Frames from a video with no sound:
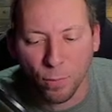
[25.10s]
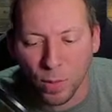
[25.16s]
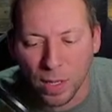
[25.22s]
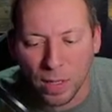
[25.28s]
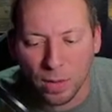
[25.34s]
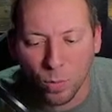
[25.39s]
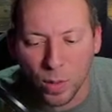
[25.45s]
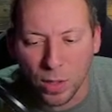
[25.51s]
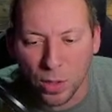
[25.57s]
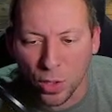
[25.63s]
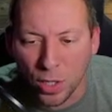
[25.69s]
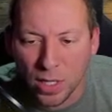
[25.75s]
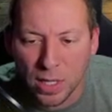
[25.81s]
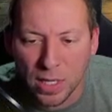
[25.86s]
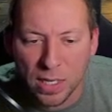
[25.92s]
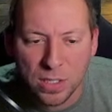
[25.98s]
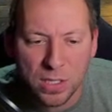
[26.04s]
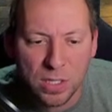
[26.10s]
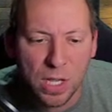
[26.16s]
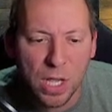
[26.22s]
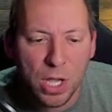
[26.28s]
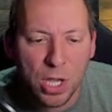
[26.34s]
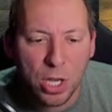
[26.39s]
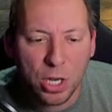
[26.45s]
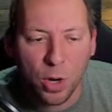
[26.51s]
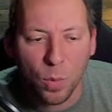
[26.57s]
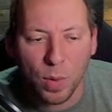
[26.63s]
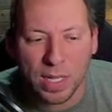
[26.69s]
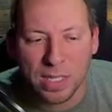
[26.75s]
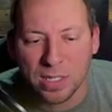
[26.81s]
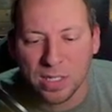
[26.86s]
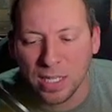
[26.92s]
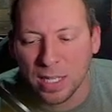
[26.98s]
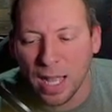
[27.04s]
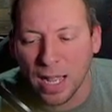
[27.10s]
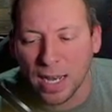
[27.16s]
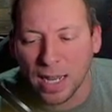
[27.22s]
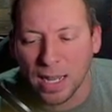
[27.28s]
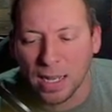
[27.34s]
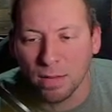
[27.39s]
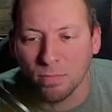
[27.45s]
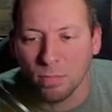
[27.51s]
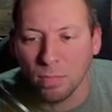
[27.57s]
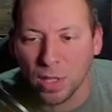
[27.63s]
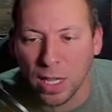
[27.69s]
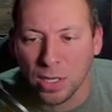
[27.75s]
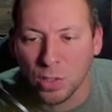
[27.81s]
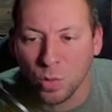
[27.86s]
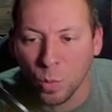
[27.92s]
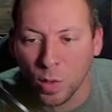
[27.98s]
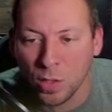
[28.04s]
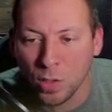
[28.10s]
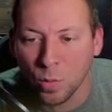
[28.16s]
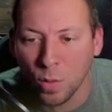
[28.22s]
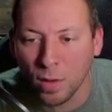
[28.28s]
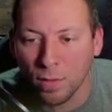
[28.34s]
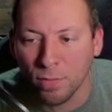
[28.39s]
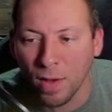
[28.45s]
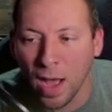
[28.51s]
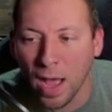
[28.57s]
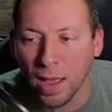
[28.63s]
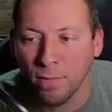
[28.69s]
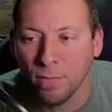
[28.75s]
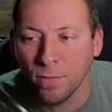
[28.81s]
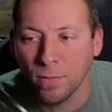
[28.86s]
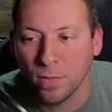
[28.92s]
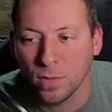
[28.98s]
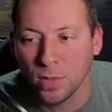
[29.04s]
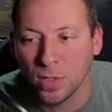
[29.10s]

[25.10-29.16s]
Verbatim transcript: we look at this, you know, we can see that in late 2025,